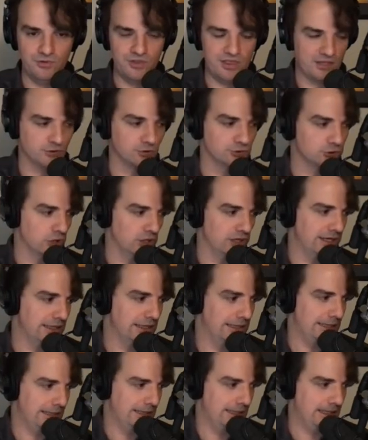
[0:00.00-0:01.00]
that controller.
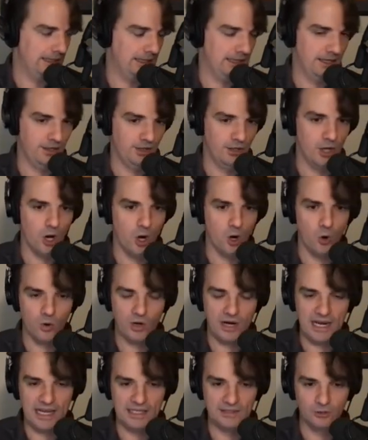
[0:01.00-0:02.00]
Uh, no
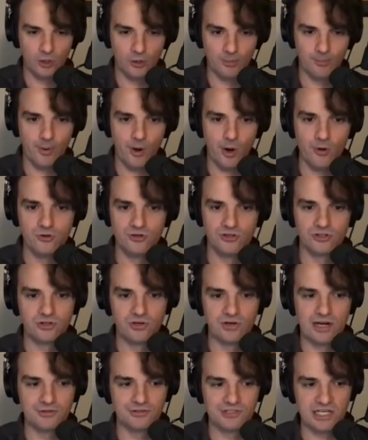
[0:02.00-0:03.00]
get or
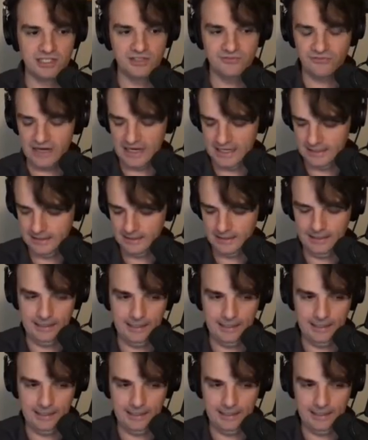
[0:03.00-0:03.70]
post routes are defined.